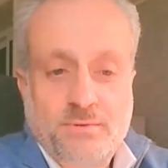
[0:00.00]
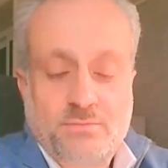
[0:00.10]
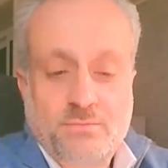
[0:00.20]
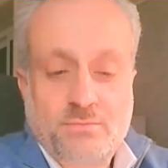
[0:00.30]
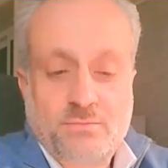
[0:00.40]

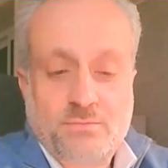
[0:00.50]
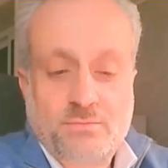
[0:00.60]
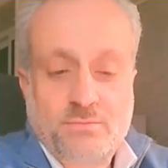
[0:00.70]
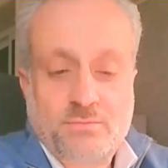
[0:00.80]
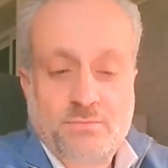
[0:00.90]
Over
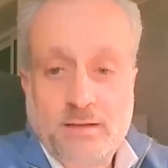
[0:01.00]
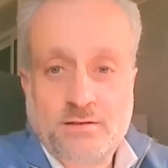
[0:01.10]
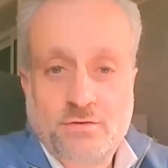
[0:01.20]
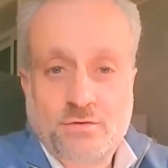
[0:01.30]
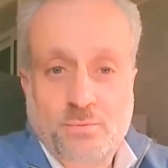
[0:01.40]
two-thirds of
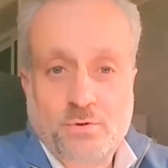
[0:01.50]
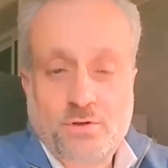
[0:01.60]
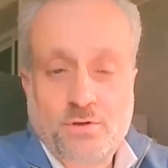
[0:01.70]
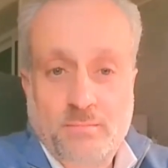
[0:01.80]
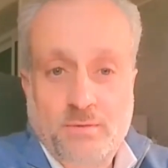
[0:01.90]
Palestinians
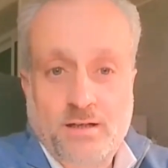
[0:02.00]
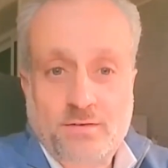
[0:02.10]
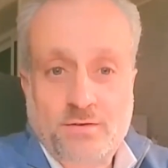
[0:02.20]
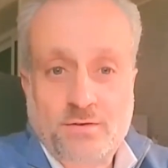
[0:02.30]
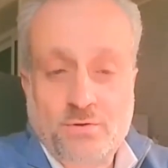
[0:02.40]
support
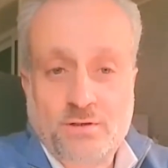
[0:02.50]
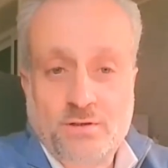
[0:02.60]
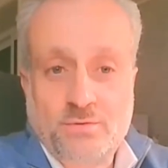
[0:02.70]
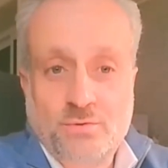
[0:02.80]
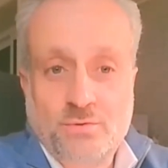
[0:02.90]
Hamas,
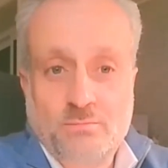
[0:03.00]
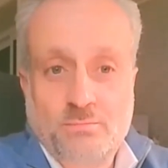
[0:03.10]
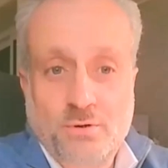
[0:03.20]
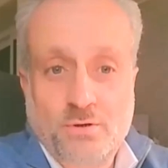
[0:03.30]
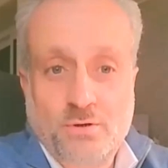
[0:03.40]
according to
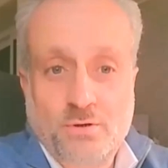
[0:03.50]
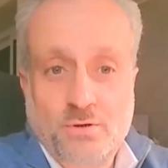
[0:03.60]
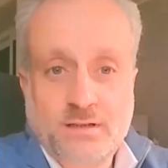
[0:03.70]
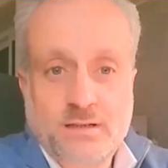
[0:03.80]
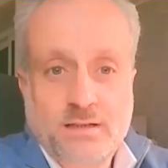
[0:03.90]
all
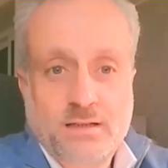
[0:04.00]
polls.